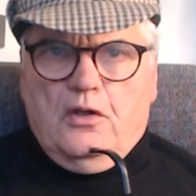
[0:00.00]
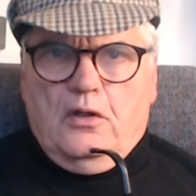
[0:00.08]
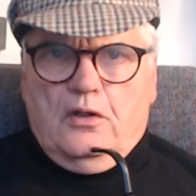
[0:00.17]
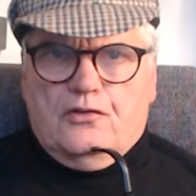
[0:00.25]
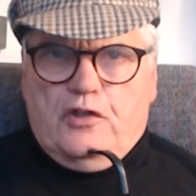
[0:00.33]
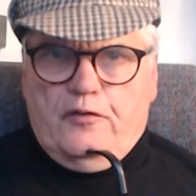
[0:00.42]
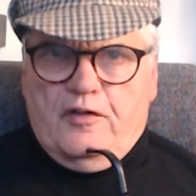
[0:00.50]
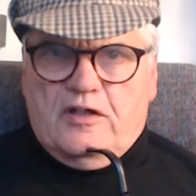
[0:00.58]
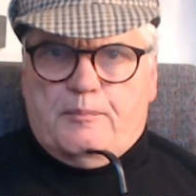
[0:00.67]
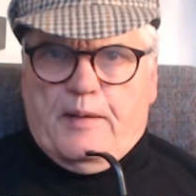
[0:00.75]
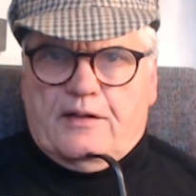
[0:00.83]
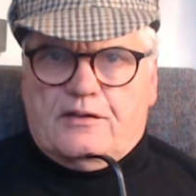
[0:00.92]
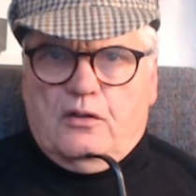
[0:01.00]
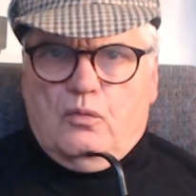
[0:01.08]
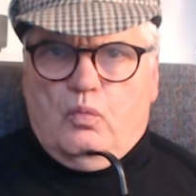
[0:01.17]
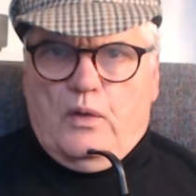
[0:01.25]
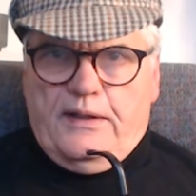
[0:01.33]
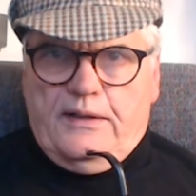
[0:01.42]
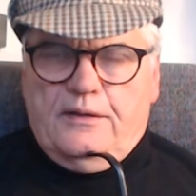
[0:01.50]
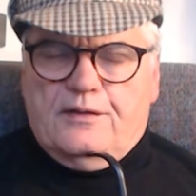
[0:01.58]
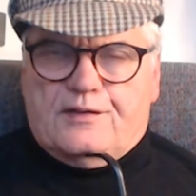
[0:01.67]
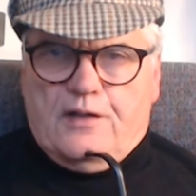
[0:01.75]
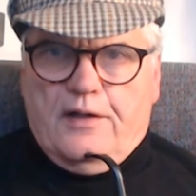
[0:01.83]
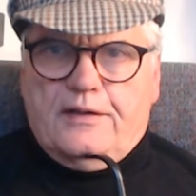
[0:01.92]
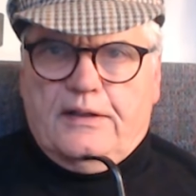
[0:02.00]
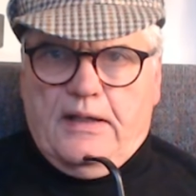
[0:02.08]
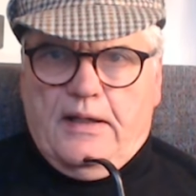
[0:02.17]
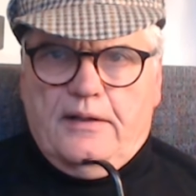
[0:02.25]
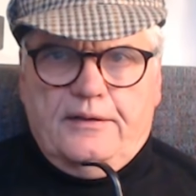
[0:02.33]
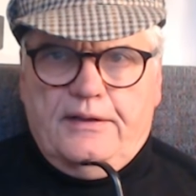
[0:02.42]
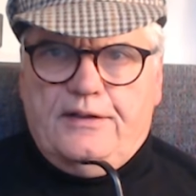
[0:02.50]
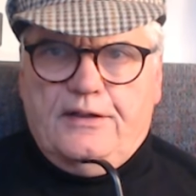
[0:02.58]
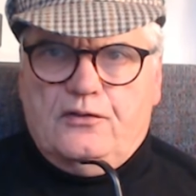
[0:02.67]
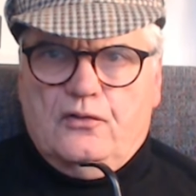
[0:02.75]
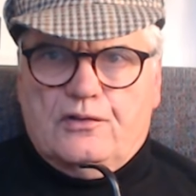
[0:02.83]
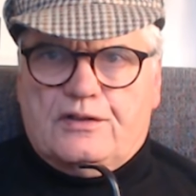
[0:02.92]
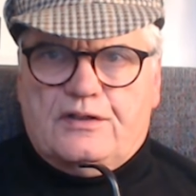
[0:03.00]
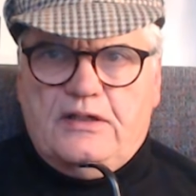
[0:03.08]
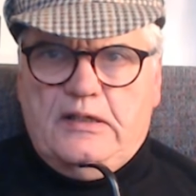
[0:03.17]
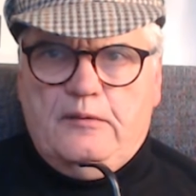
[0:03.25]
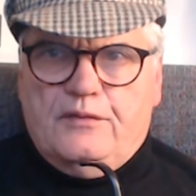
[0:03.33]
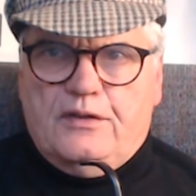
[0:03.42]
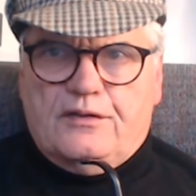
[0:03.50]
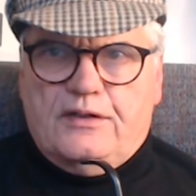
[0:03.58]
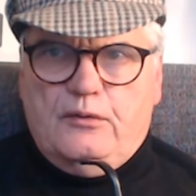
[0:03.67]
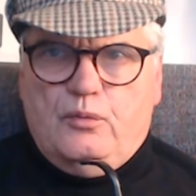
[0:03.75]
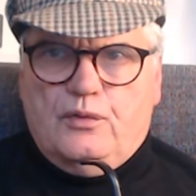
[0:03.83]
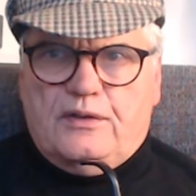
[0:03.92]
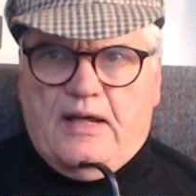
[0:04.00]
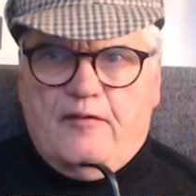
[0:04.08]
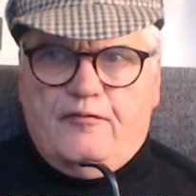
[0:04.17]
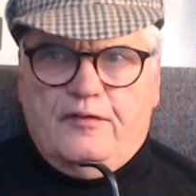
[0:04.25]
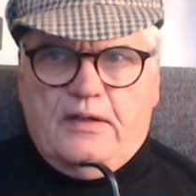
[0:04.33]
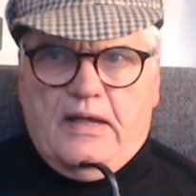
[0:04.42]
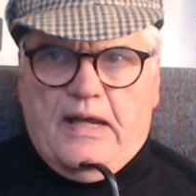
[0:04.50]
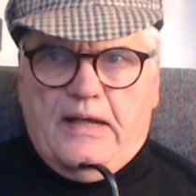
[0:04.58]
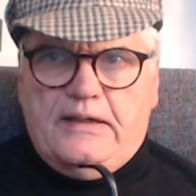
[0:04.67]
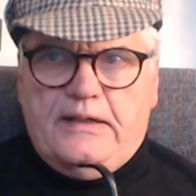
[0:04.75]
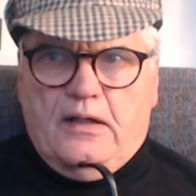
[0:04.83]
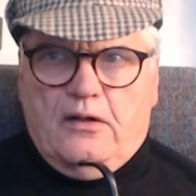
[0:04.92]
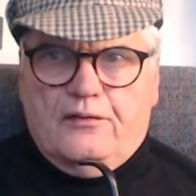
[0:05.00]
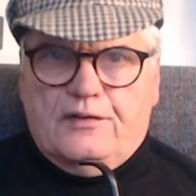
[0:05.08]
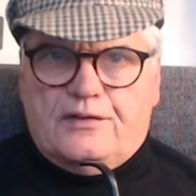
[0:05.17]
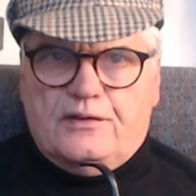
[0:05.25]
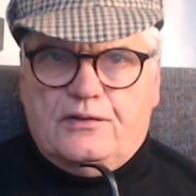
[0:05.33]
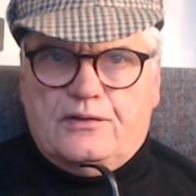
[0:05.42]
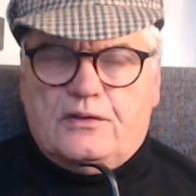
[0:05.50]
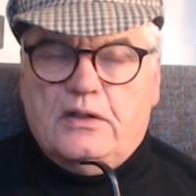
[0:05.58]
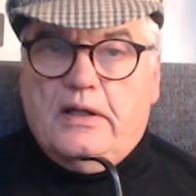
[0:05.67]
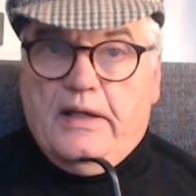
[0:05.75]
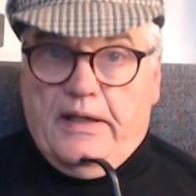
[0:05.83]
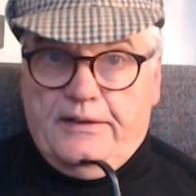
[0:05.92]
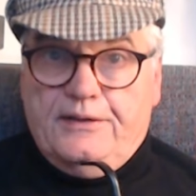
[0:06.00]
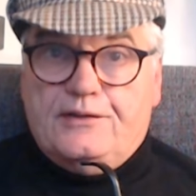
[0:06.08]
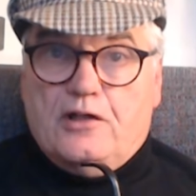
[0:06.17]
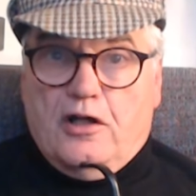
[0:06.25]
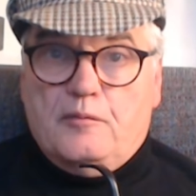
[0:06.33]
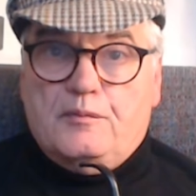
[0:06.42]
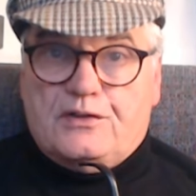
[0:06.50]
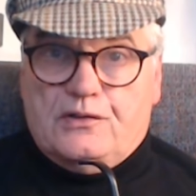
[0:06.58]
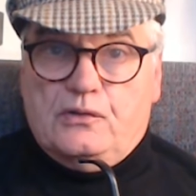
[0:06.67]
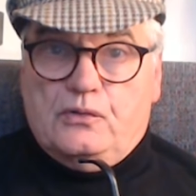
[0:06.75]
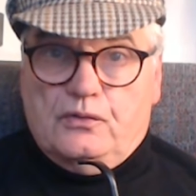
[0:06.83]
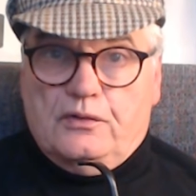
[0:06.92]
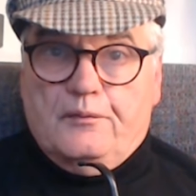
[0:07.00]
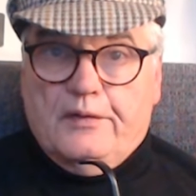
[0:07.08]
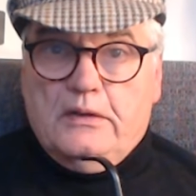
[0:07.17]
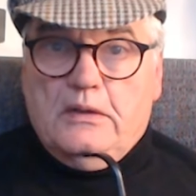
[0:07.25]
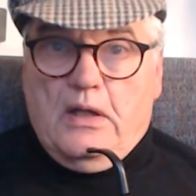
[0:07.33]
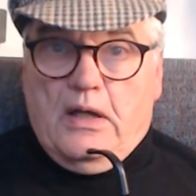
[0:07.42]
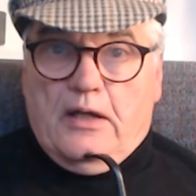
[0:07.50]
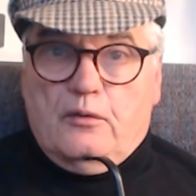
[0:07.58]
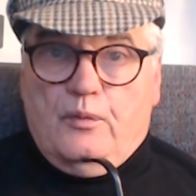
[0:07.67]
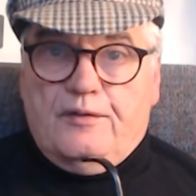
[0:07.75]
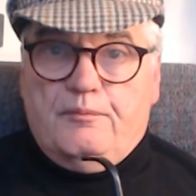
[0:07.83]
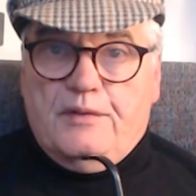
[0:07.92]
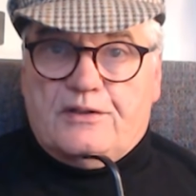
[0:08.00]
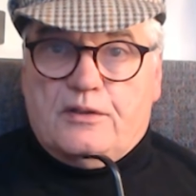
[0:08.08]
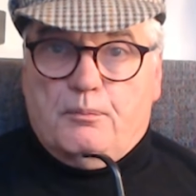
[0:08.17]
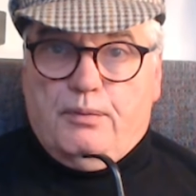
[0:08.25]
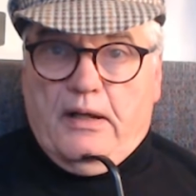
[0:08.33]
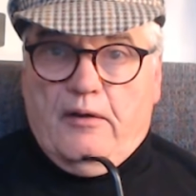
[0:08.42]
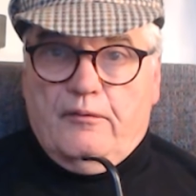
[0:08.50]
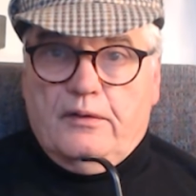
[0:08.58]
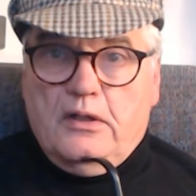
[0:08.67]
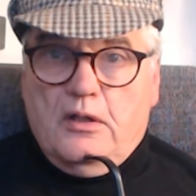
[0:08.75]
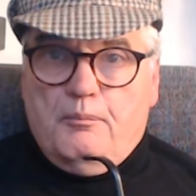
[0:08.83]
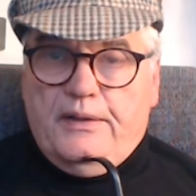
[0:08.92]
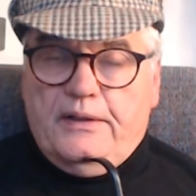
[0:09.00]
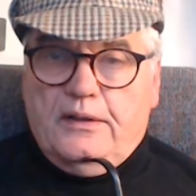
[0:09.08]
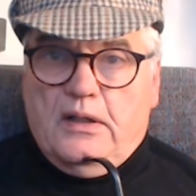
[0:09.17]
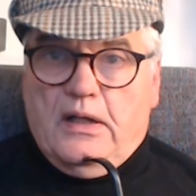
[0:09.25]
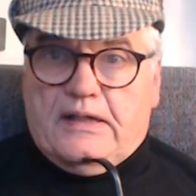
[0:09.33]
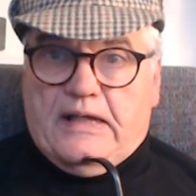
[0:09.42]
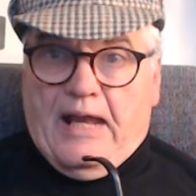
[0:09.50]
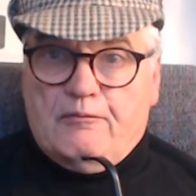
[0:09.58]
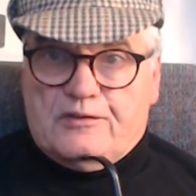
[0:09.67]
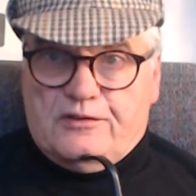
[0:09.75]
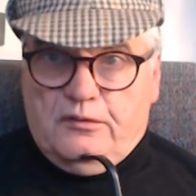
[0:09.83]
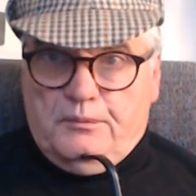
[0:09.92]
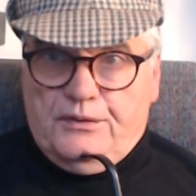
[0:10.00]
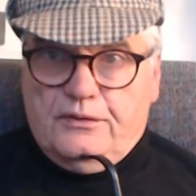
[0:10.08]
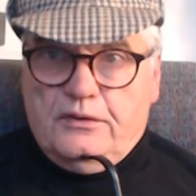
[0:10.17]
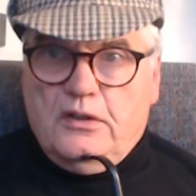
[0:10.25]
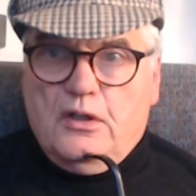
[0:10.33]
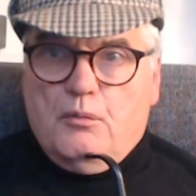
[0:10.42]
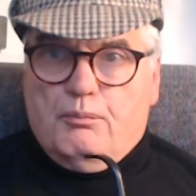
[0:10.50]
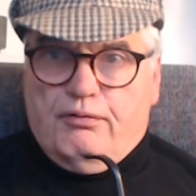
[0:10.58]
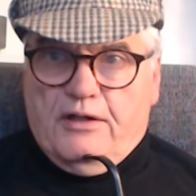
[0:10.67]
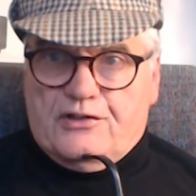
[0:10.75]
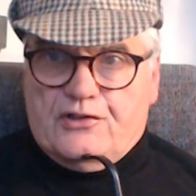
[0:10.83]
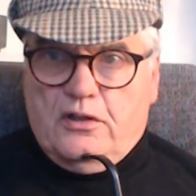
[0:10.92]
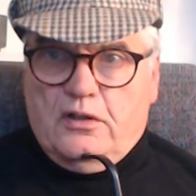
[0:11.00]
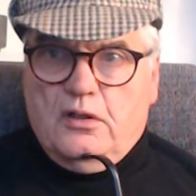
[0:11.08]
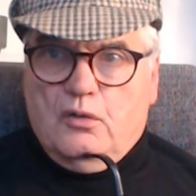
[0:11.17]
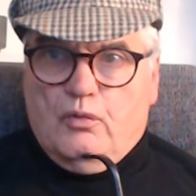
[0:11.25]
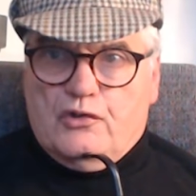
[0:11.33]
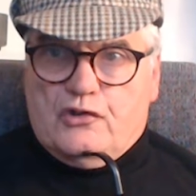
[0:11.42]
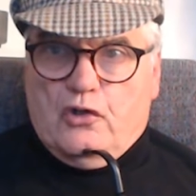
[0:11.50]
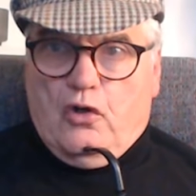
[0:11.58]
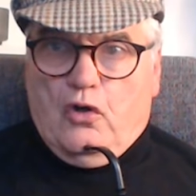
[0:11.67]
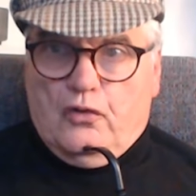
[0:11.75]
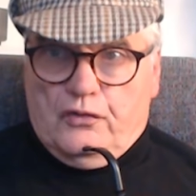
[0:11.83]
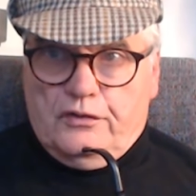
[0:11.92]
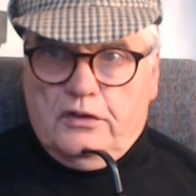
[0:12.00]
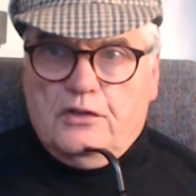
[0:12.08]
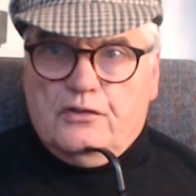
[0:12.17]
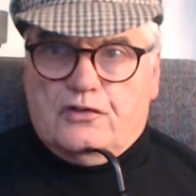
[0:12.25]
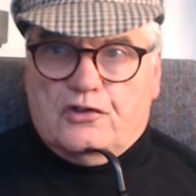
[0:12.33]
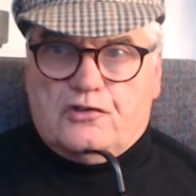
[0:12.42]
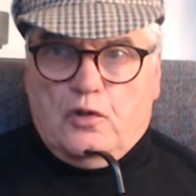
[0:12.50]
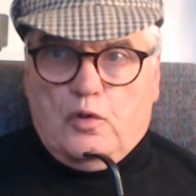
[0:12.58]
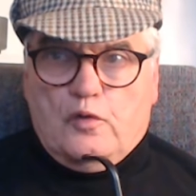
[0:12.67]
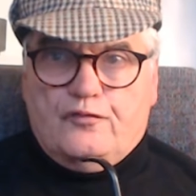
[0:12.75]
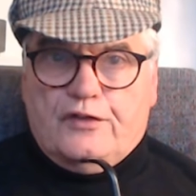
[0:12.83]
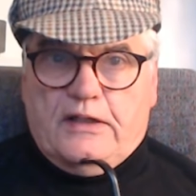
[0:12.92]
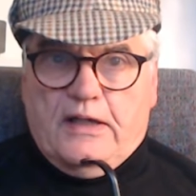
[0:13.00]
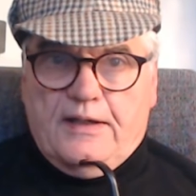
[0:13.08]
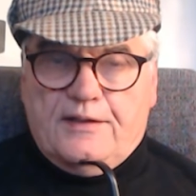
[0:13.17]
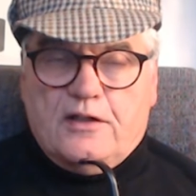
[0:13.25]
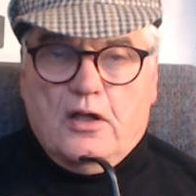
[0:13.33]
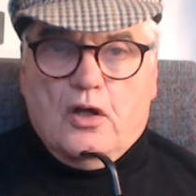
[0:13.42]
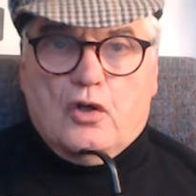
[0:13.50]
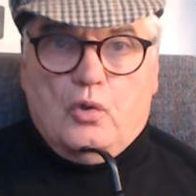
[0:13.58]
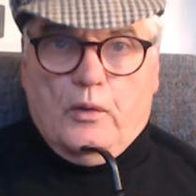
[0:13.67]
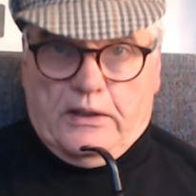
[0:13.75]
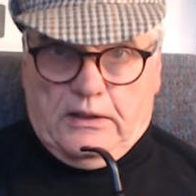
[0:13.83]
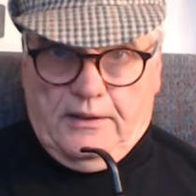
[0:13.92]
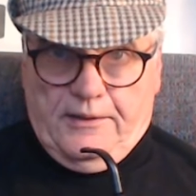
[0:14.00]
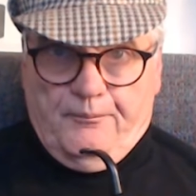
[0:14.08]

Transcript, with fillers: Chief Inspector Wayne sighed again. He did not seem that he would have any answers any time soon. And with Mr. Brown being a councilman, pressure was on to solve the case quickly.